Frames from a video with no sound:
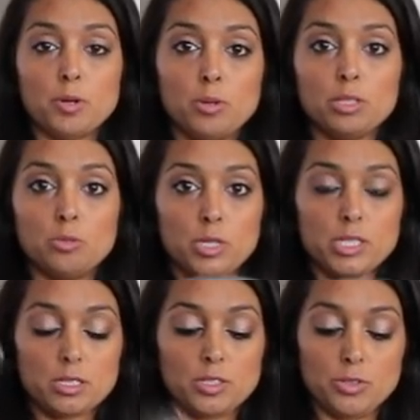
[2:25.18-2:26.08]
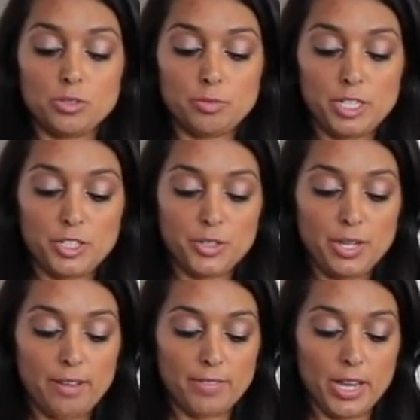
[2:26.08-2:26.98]
bowl and whisk too, so make sure
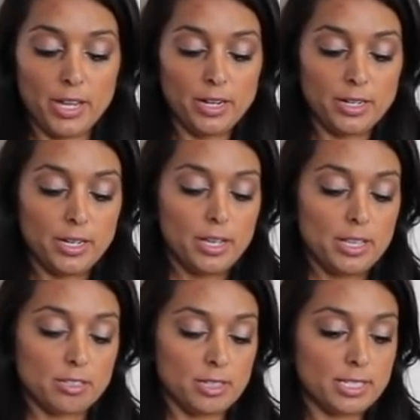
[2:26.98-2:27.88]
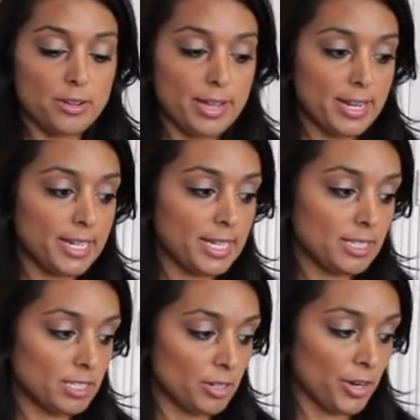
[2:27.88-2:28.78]
you have that. So let's go ahead and
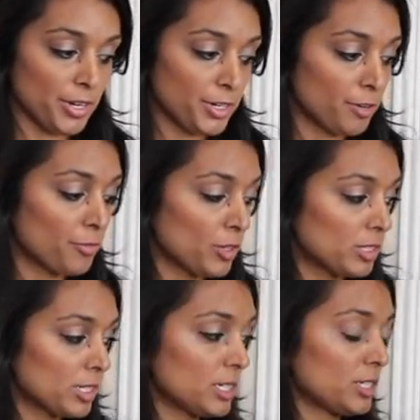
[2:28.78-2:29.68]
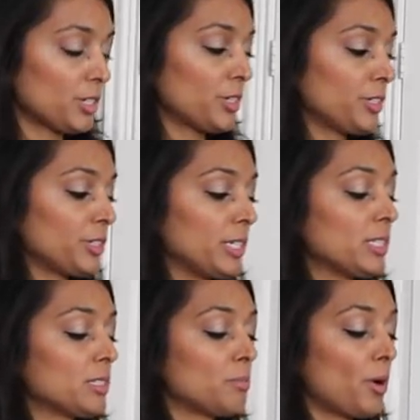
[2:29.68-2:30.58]
get started. You're first gonna turn your
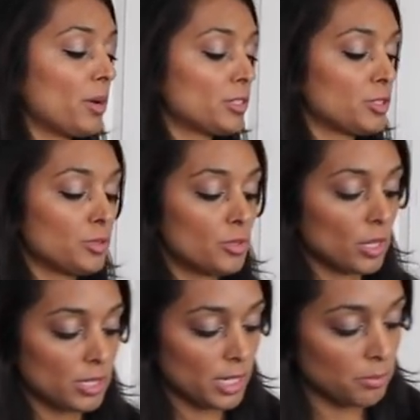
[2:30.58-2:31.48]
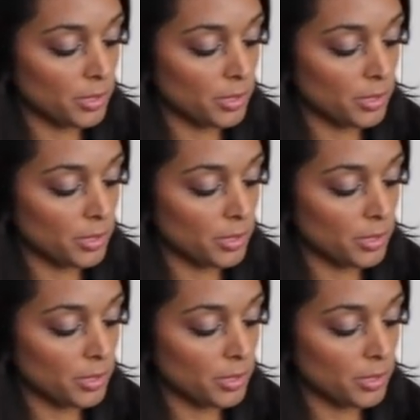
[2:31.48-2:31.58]
Instant Pot to saute